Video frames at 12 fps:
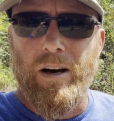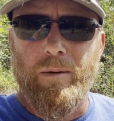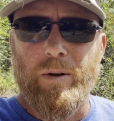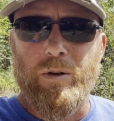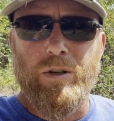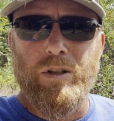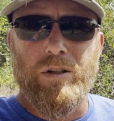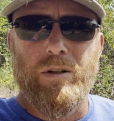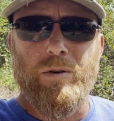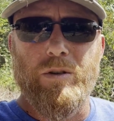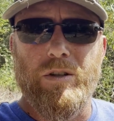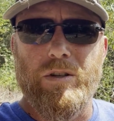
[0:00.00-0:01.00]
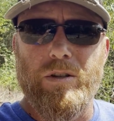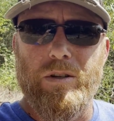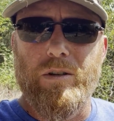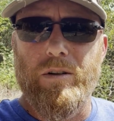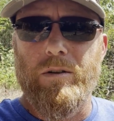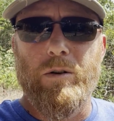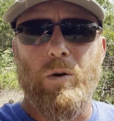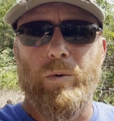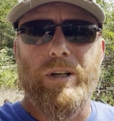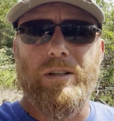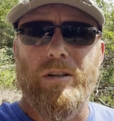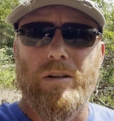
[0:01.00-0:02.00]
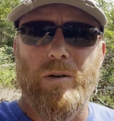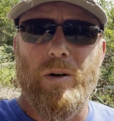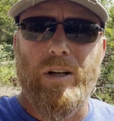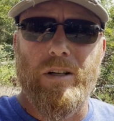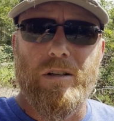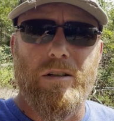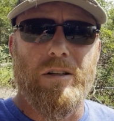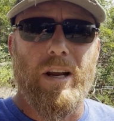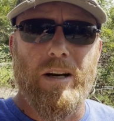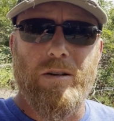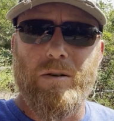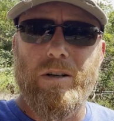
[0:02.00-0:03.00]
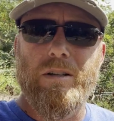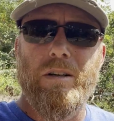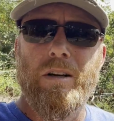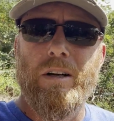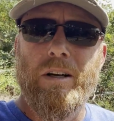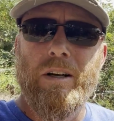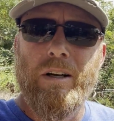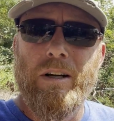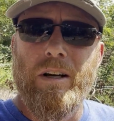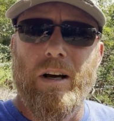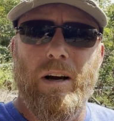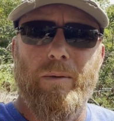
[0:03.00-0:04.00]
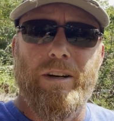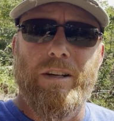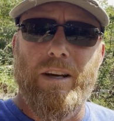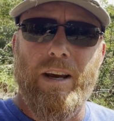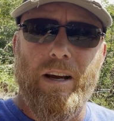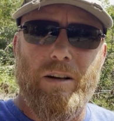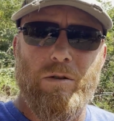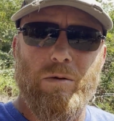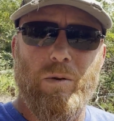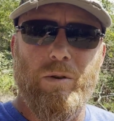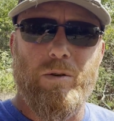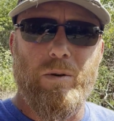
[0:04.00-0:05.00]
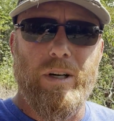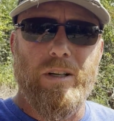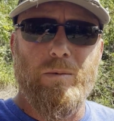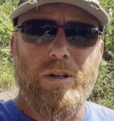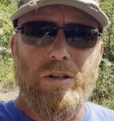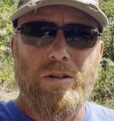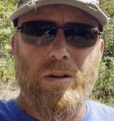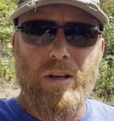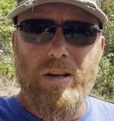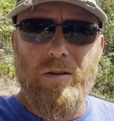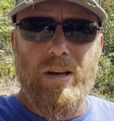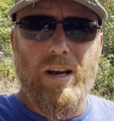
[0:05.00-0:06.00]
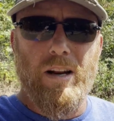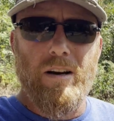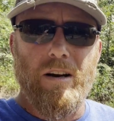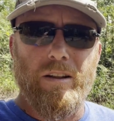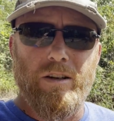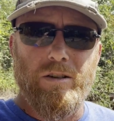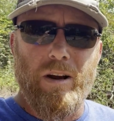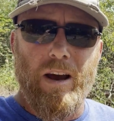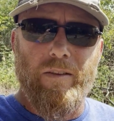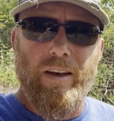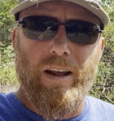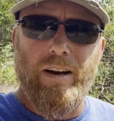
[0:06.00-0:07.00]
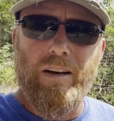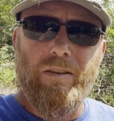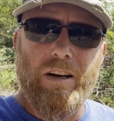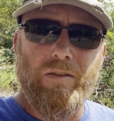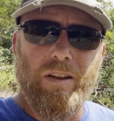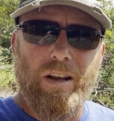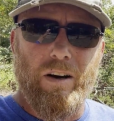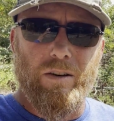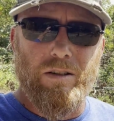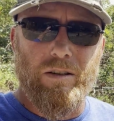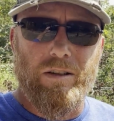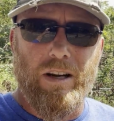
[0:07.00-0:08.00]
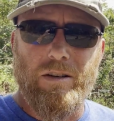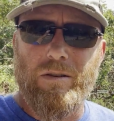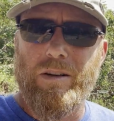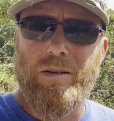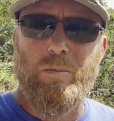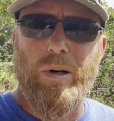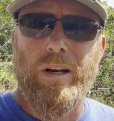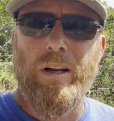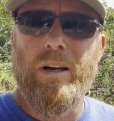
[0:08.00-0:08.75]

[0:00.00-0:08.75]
There's just no reason to do it. It's dangerous. And you can't control the tree as much as you think you can unless you have that. Even there, it's still dangerous, but